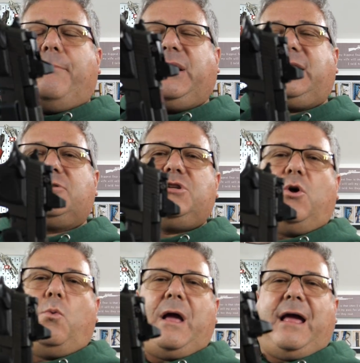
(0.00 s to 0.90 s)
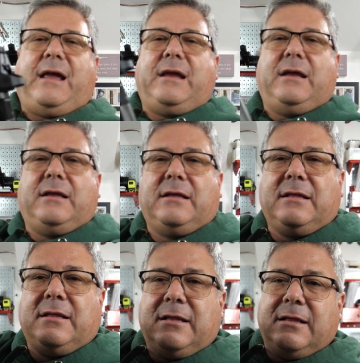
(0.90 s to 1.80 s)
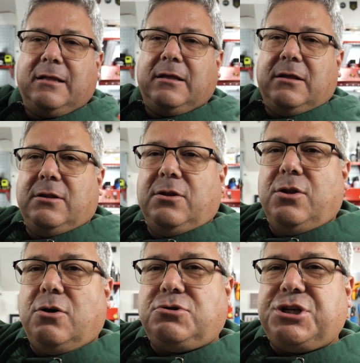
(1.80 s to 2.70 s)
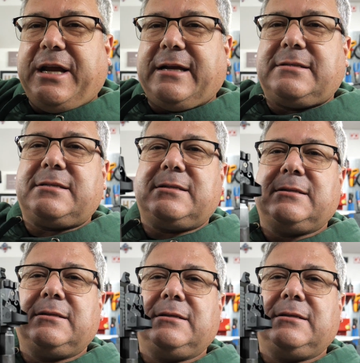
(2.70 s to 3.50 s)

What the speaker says: But there's no way, no chance